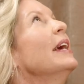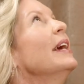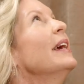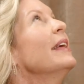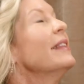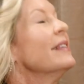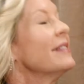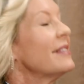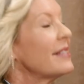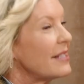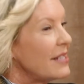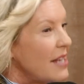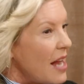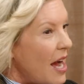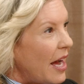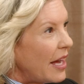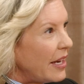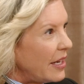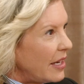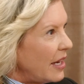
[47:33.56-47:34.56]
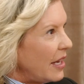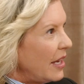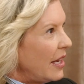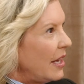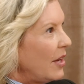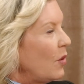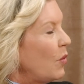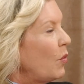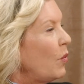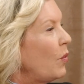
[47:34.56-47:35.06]
this is not
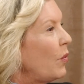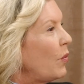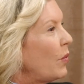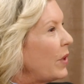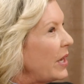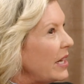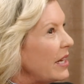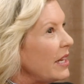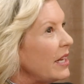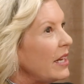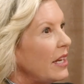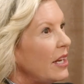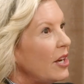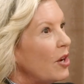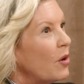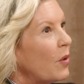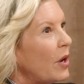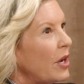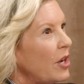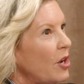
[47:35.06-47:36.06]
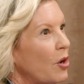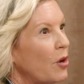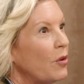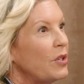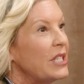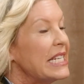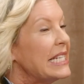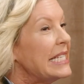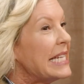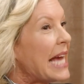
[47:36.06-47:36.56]
what
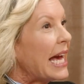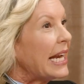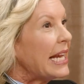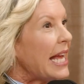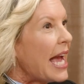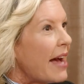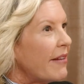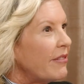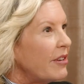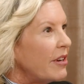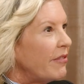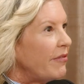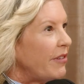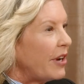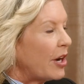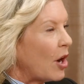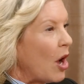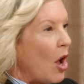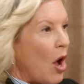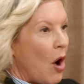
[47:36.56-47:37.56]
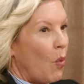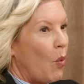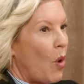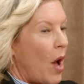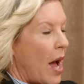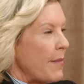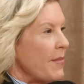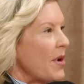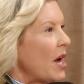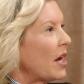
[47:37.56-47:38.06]
did daddy have an affair?" Well,
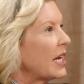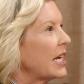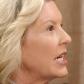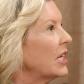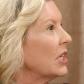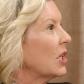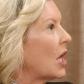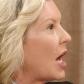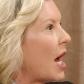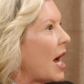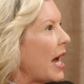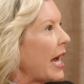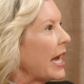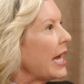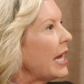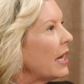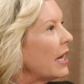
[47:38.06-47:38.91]
I'm not gonna lie.